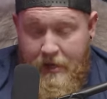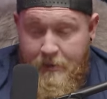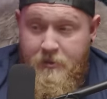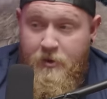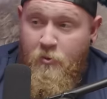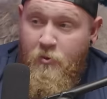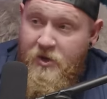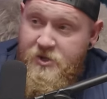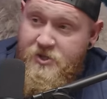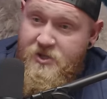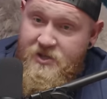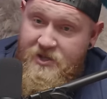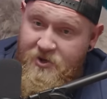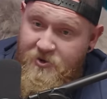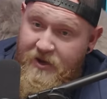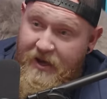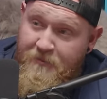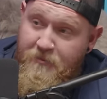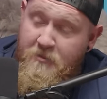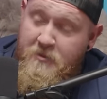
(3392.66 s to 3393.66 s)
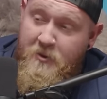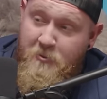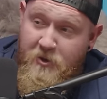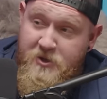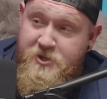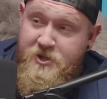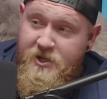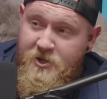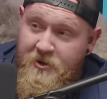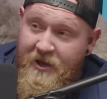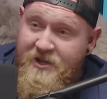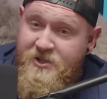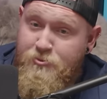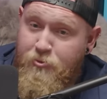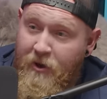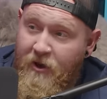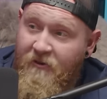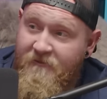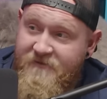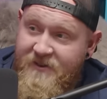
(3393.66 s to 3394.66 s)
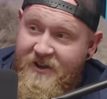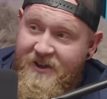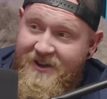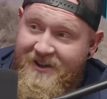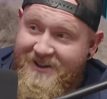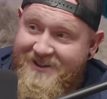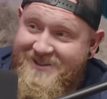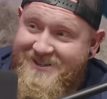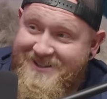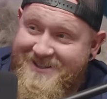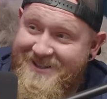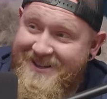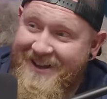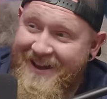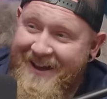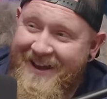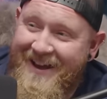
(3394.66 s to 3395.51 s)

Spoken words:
I'm wishing you had 12 dicks.